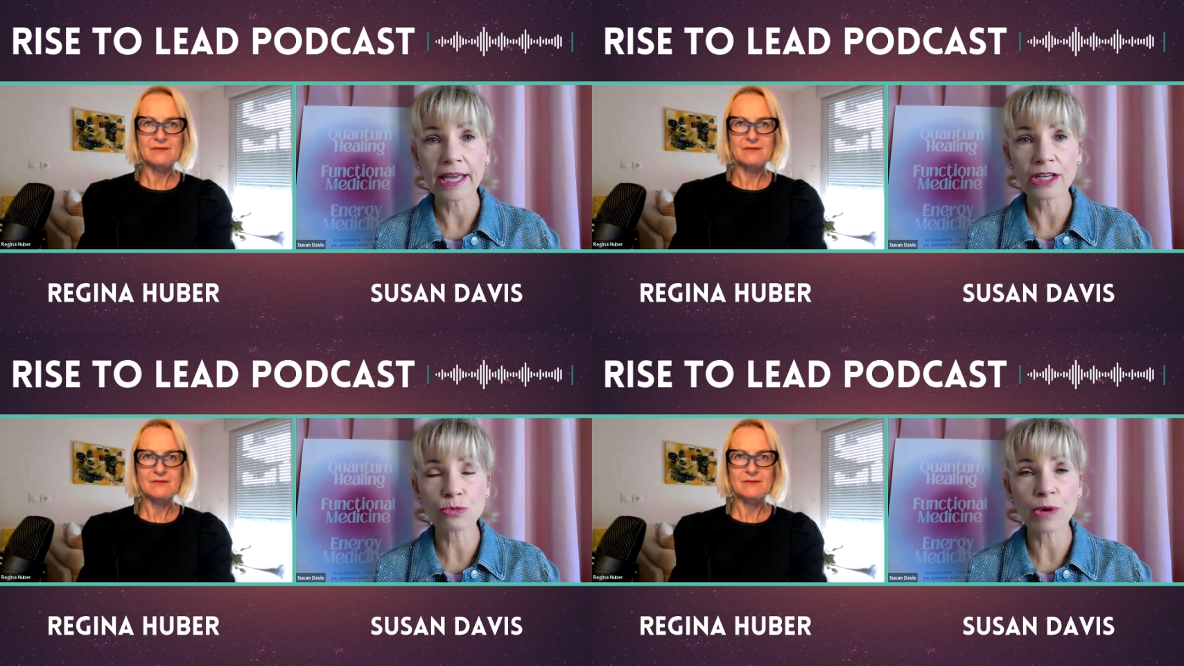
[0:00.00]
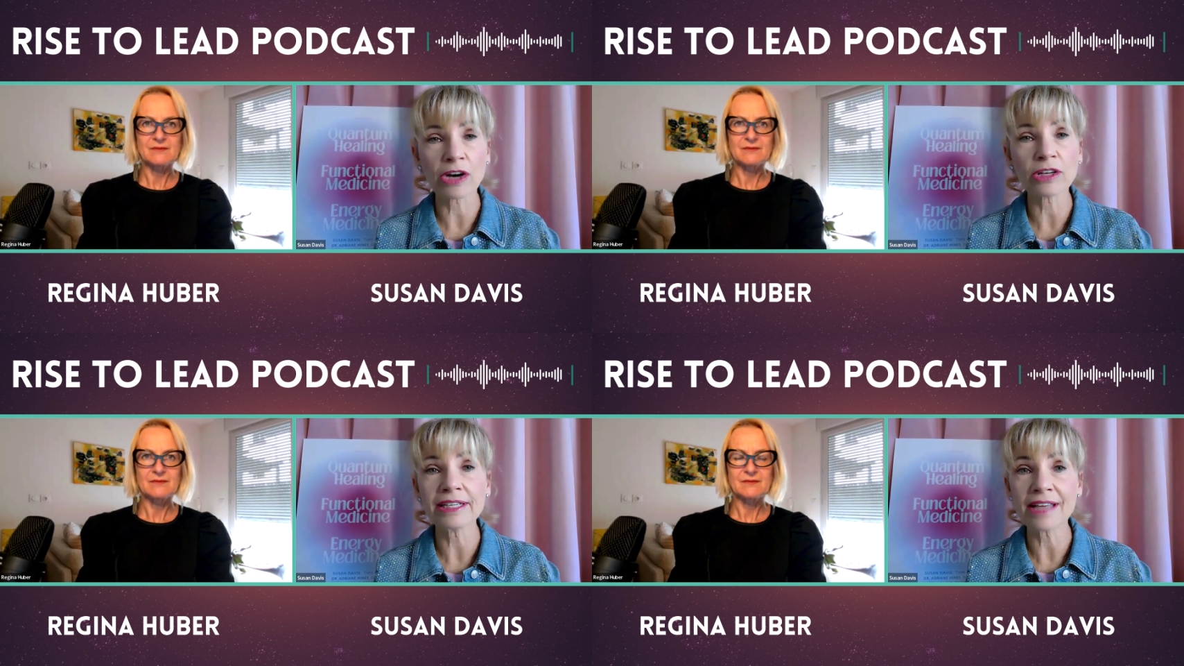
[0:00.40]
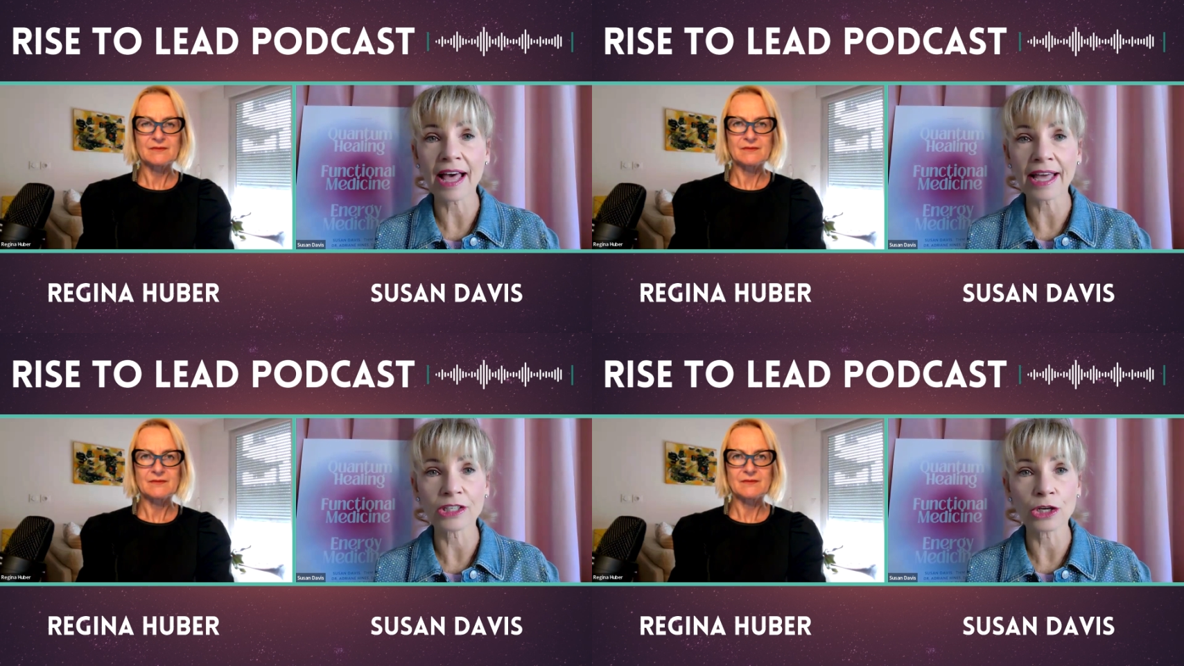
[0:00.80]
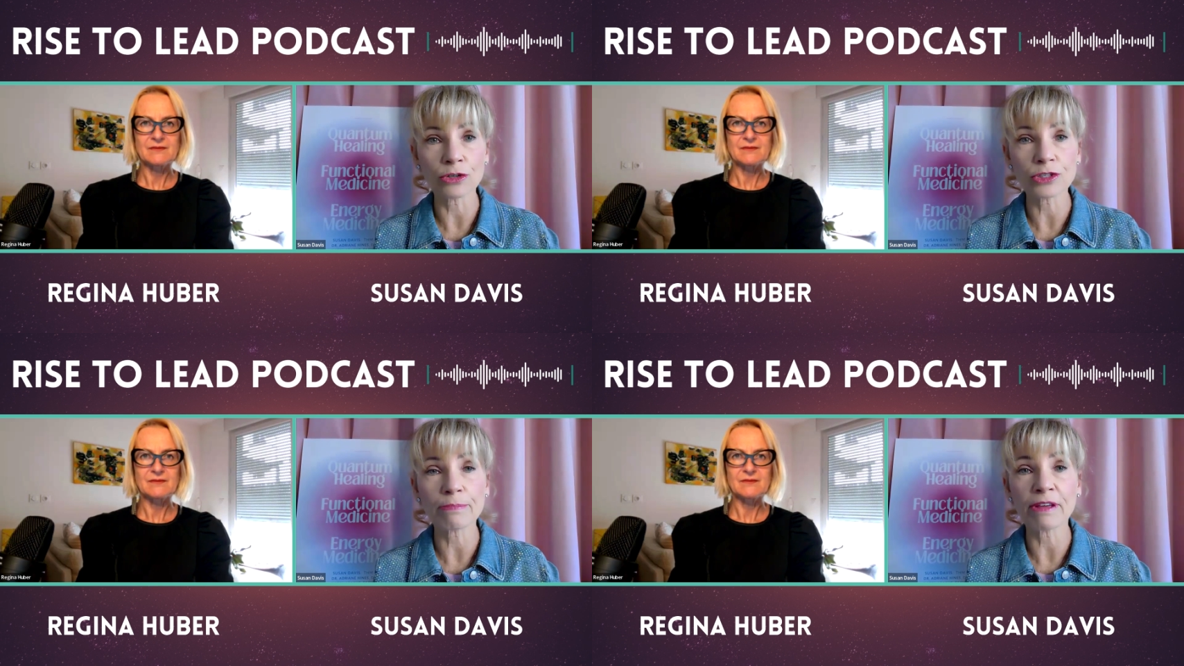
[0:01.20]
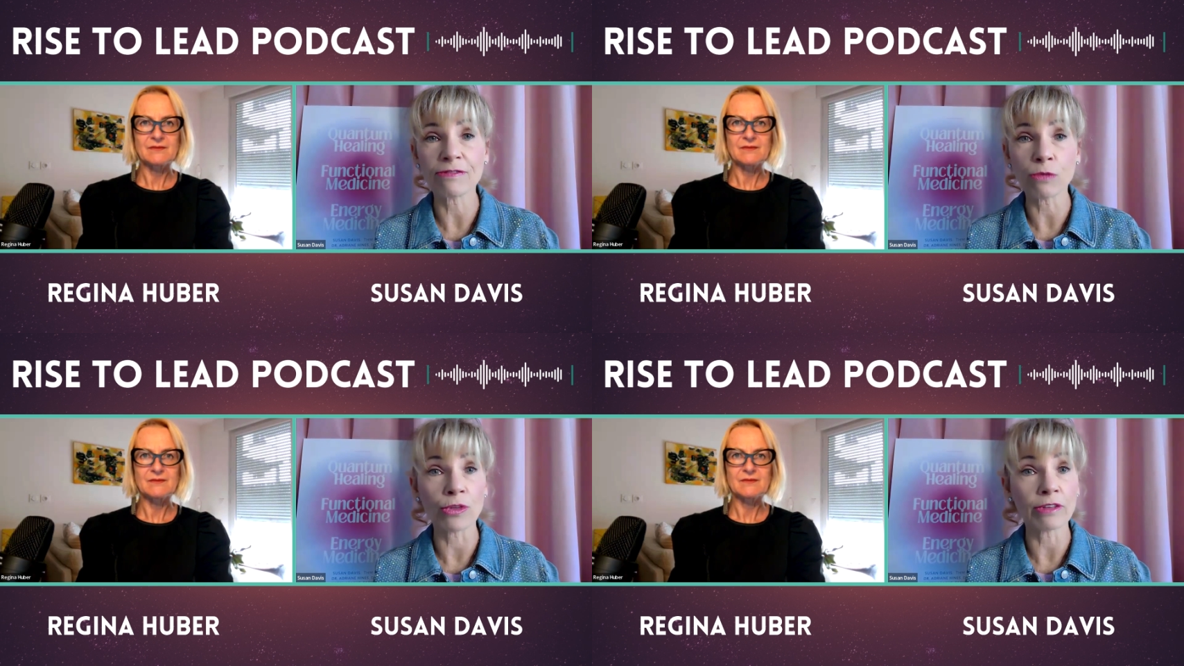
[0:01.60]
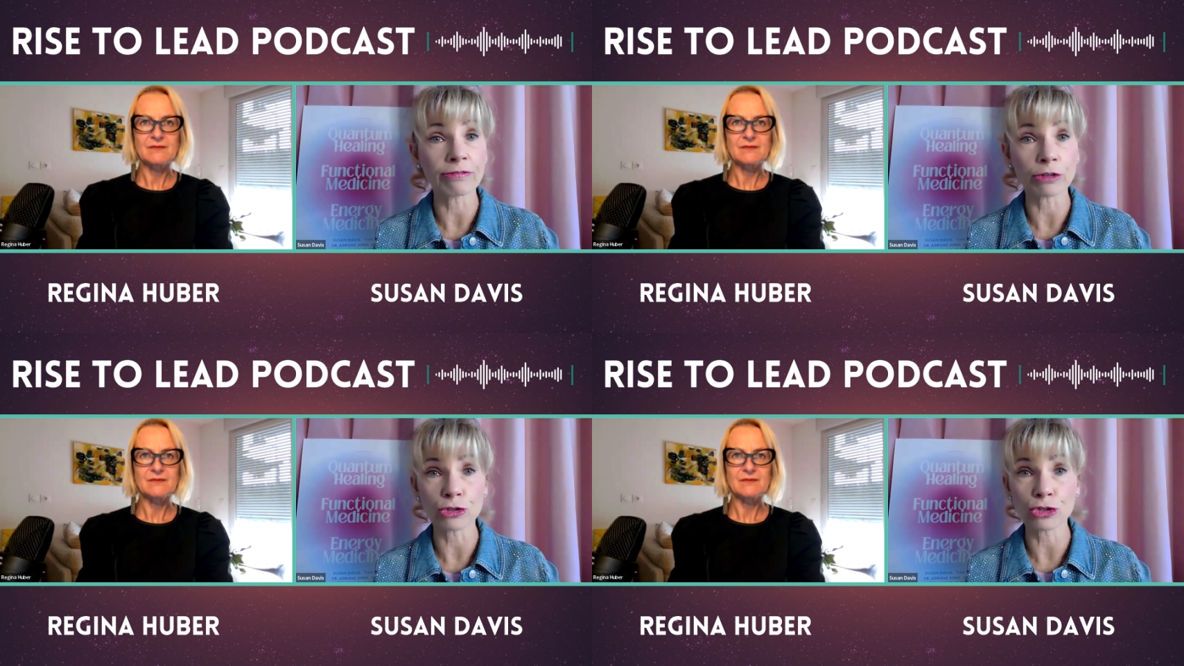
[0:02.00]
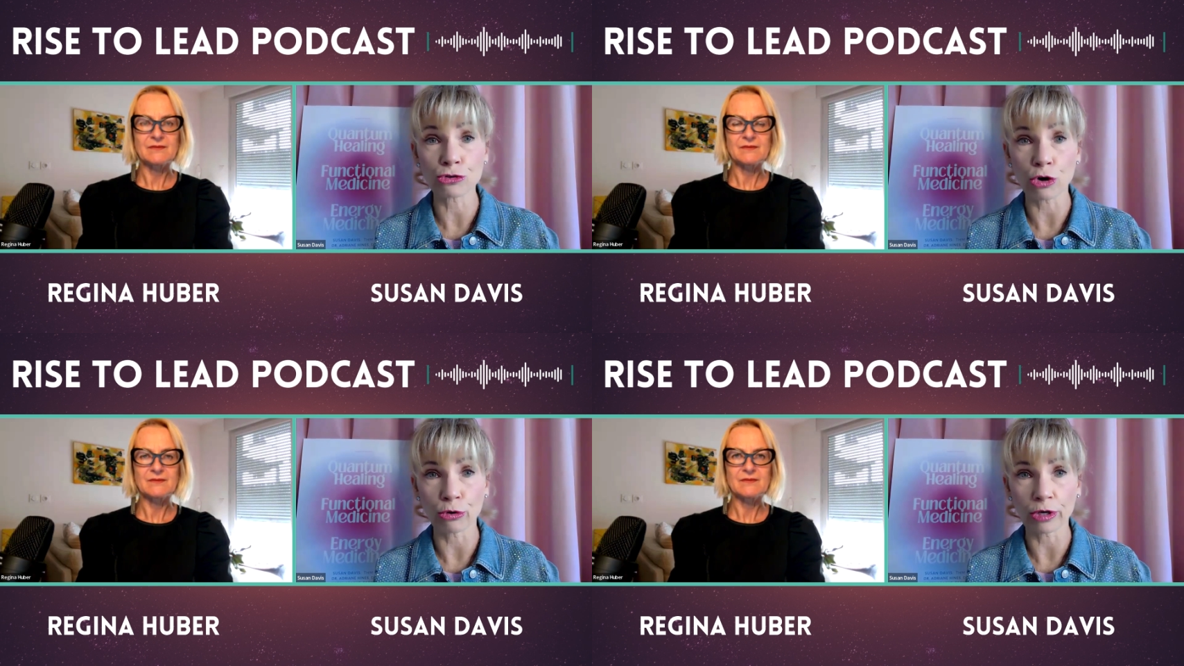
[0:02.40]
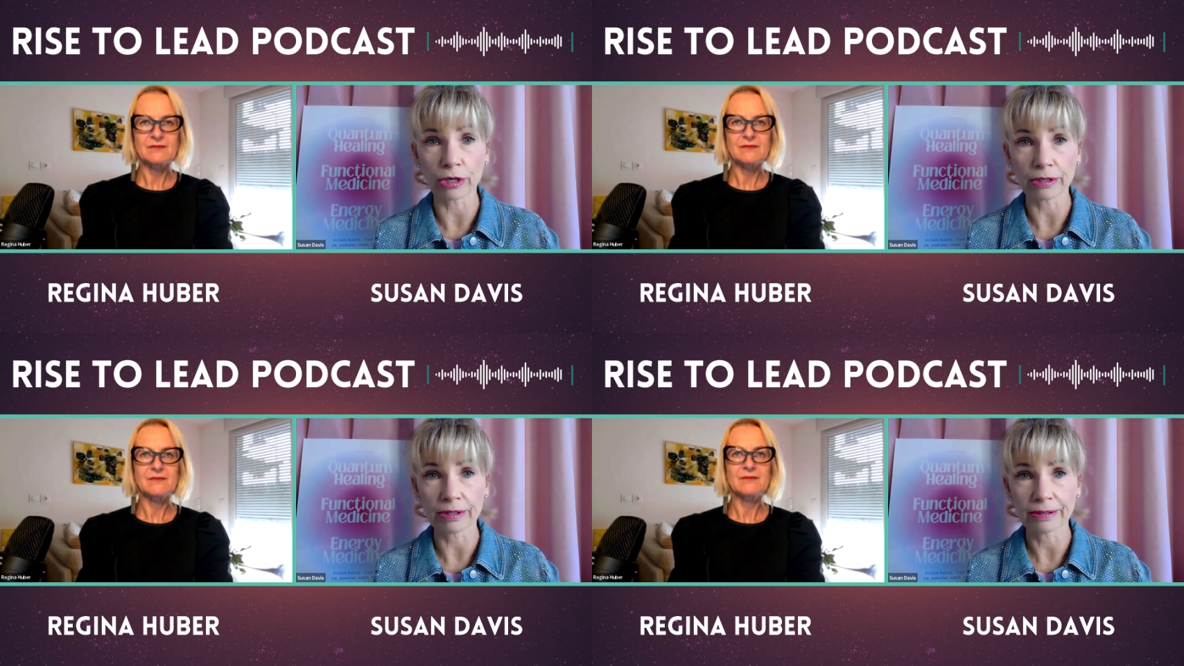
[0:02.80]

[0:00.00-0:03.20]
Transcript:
Speaker 1: is rarely diagnosed before the first stroke.